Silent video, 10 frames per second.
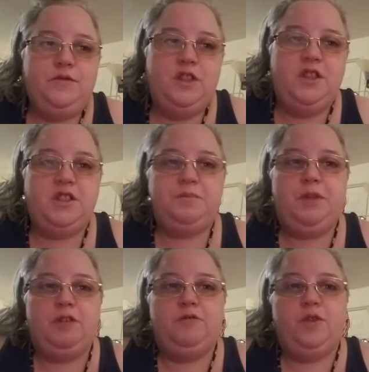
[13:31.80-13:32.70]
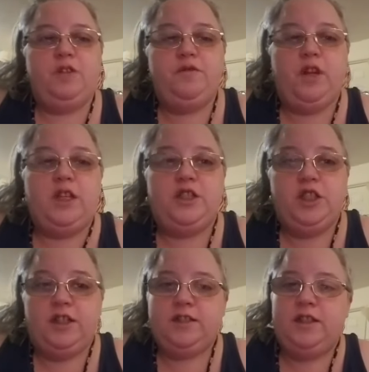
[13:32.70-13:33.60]
Just me
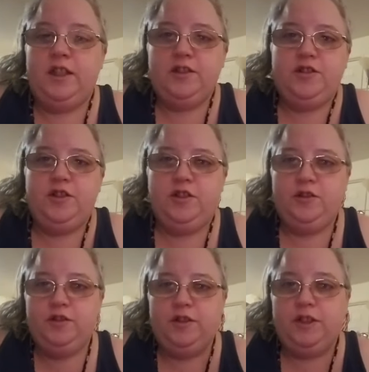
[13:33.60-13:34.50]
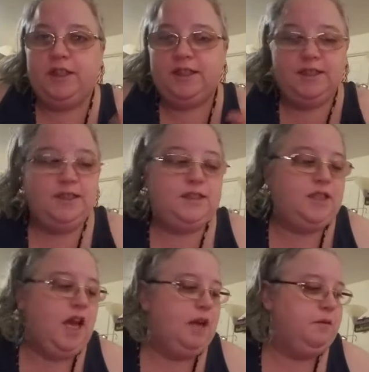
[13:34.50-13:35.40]
adjusting to the
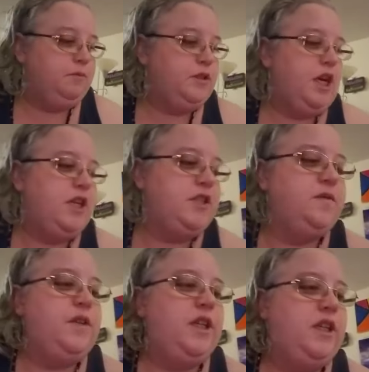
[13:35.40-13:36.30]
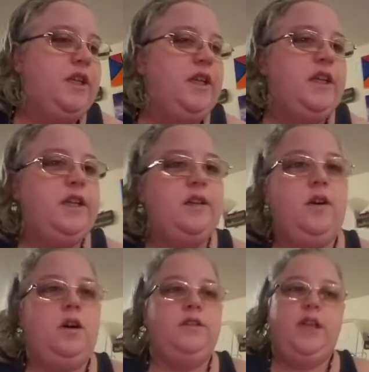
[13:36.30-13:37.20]
time change of eating and
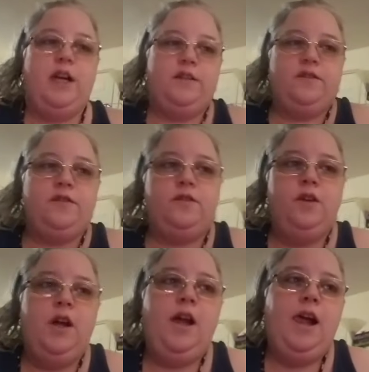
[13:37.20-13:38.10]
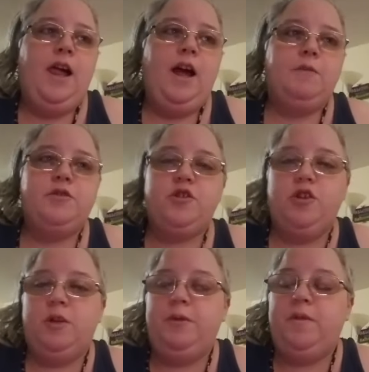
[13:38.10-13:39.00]
all that, so I'm
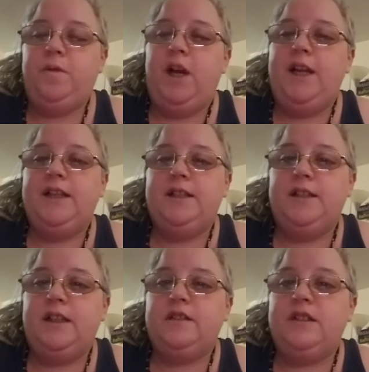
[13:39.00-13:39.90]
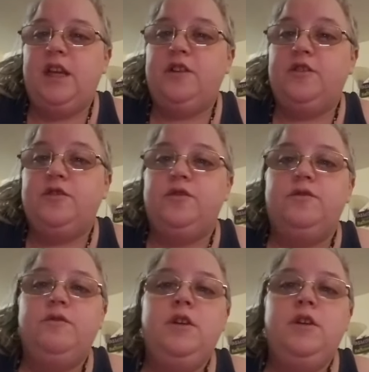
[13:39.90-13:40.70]
sure I'll be fine in the next day or two.